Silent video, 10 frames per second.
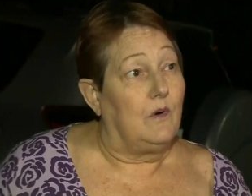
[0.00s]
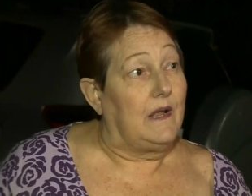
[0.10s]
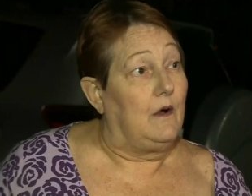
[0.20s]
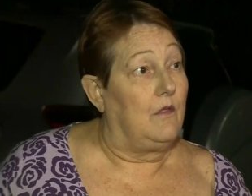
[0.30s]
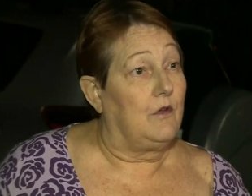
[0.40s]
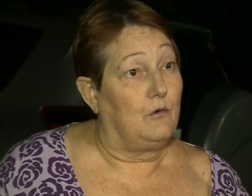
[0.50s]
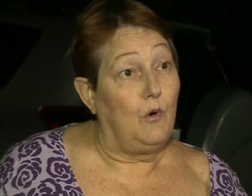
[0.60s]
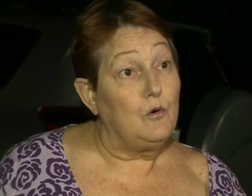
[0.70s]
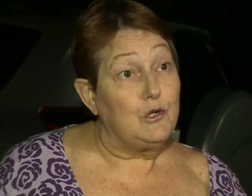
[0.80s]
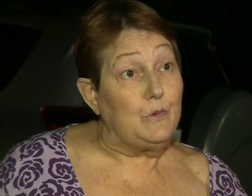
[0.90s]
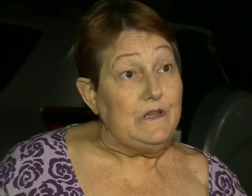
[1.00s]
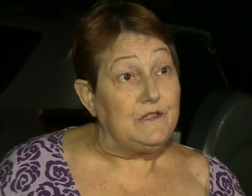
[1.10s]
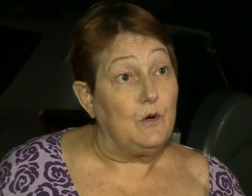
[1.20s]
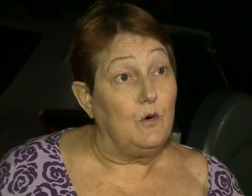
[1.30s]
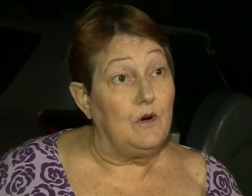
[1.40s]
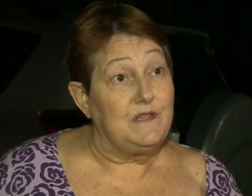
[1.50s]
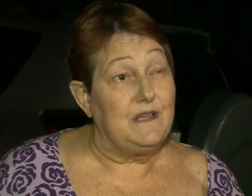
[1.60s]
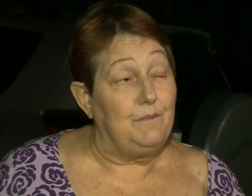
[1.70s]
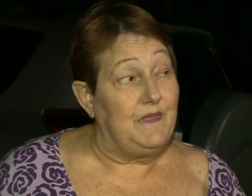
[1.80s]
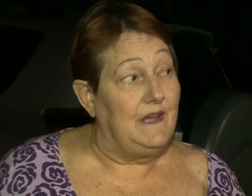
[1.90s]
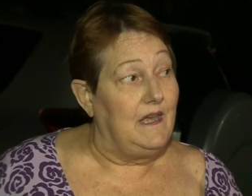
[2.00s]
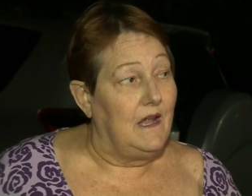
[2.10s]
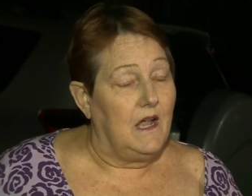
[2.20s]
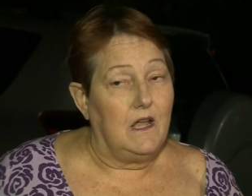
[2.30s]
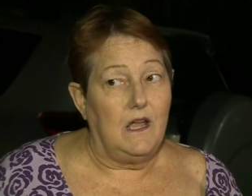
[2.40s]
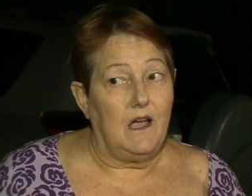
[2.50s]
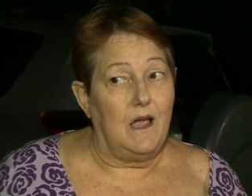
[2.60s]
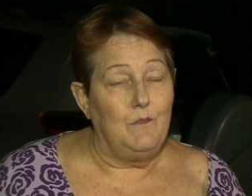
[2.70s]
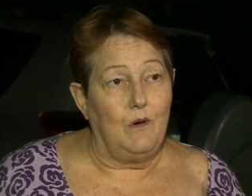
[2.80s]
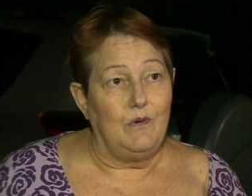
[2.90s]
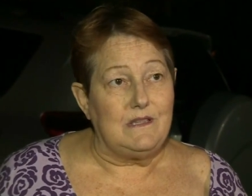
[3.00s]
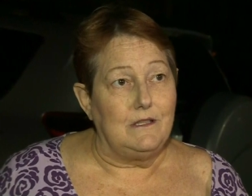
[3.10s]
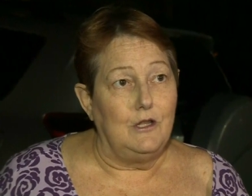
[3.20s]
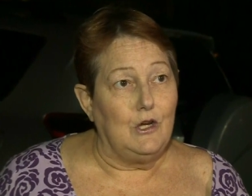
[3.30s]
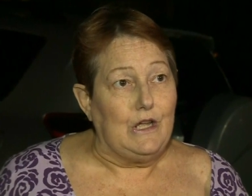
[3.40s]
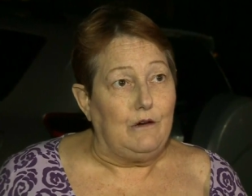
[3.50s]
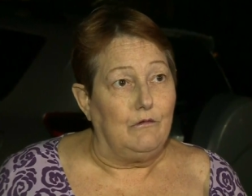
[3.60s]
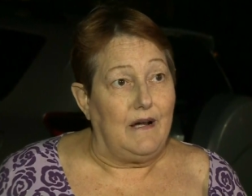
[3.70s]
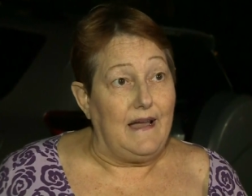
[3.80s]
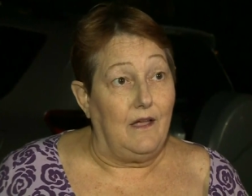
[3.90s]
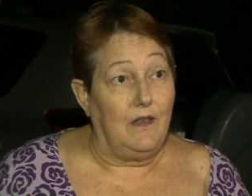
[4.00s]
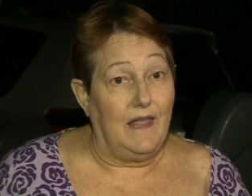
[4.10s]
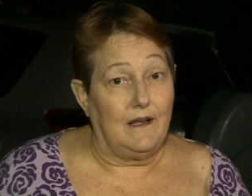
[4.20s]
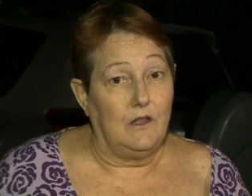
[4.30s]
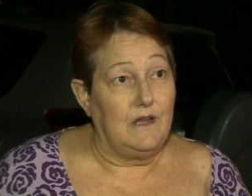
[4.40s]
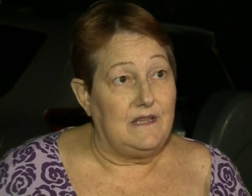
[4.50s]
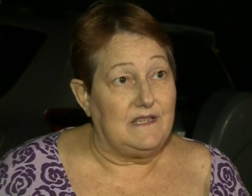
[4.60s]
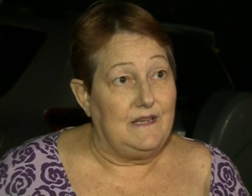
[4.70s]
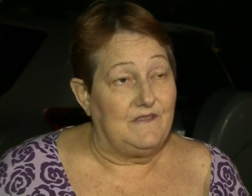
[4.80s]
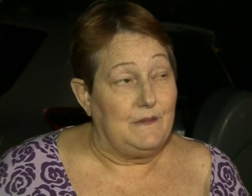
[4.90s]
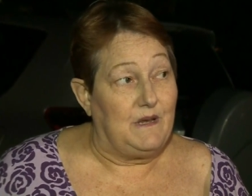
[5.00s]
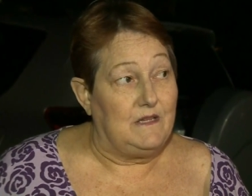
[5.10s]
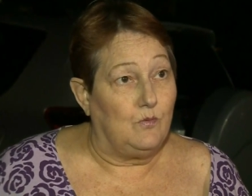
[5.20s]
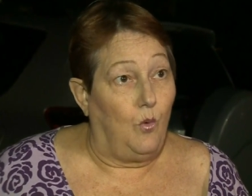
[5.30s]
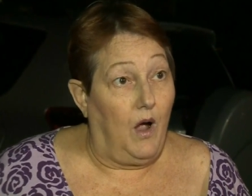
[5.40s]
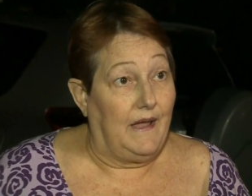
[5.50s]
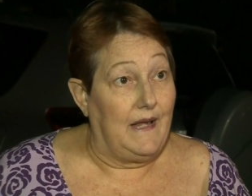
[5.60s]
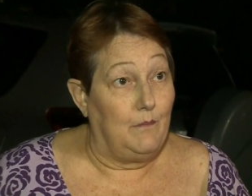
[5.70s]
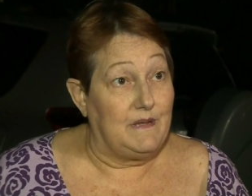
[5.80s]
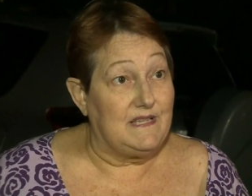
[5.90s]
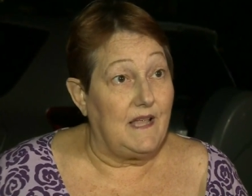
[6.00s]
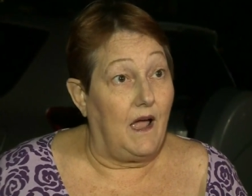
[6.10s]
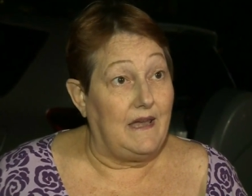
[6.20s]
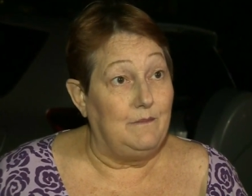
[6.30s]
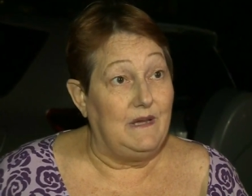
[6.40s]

When I go to the grocery store or something, I'm always looking around, like looking to see if somebody's walking up beside